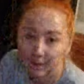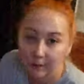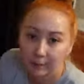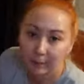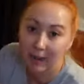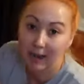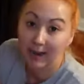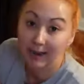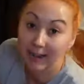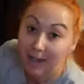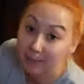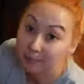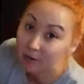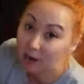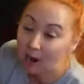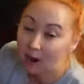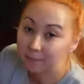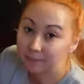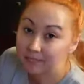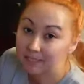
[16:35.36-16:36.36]
My
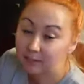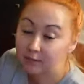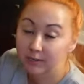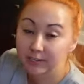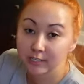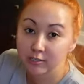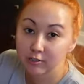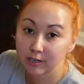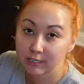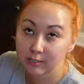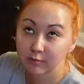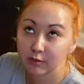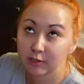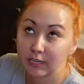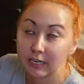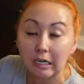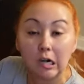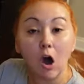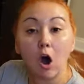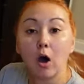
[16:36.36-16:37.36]
Epcot meet and greet dress for
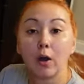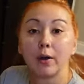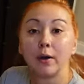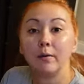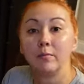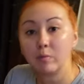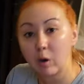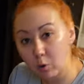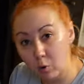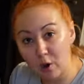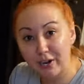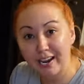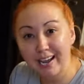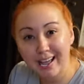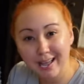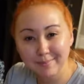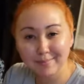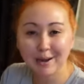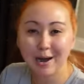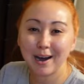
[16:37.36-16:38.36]
the non-Moana
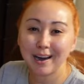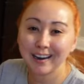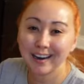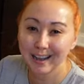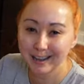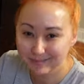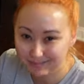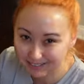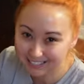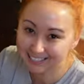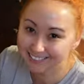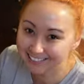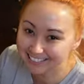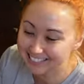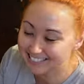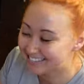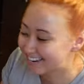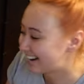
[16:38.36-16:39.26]
Epcot meet and greet